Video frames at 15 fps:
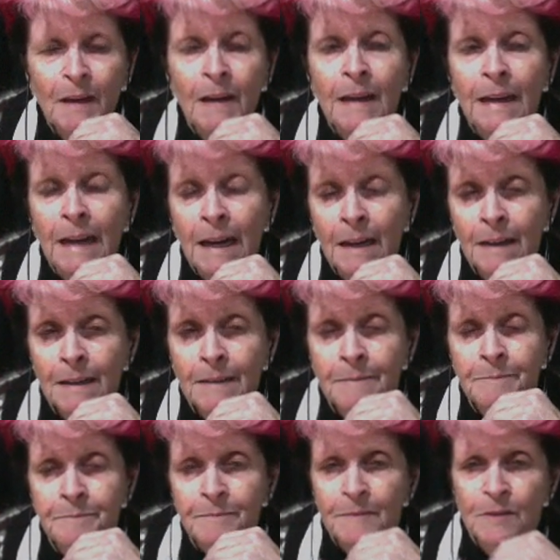Colour.
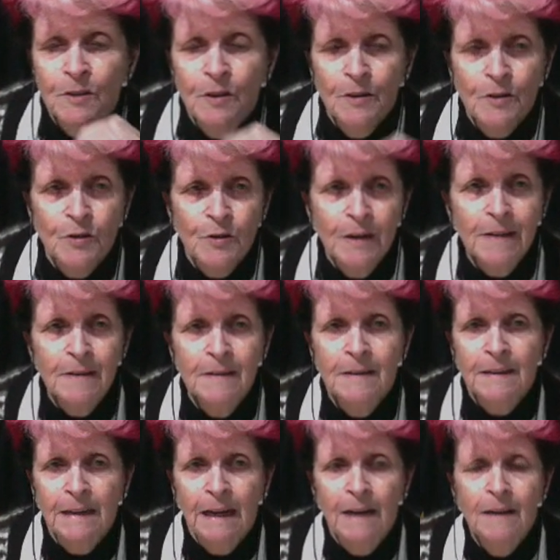So the strength in the
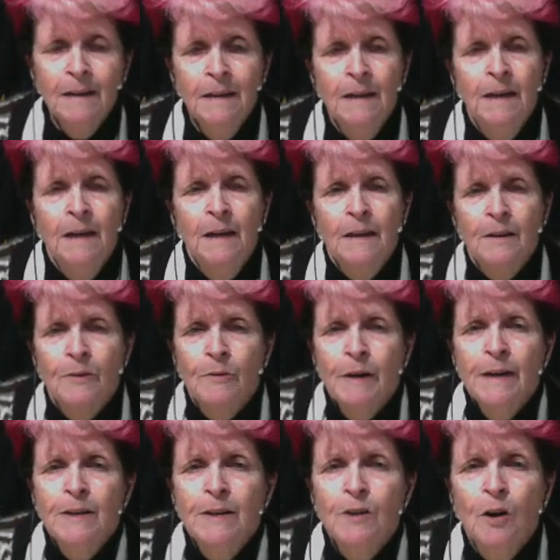colour, the
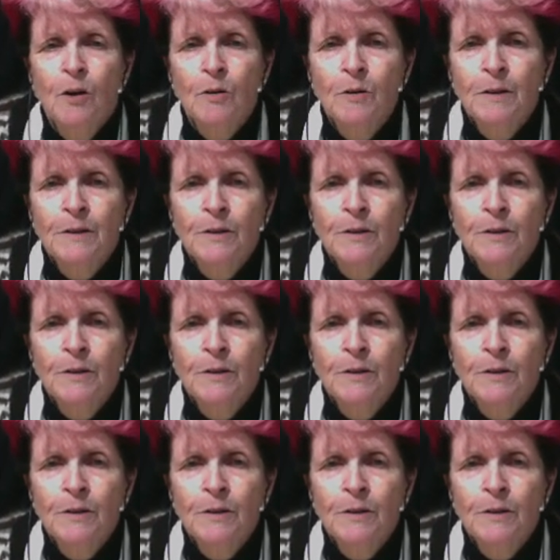red, coral and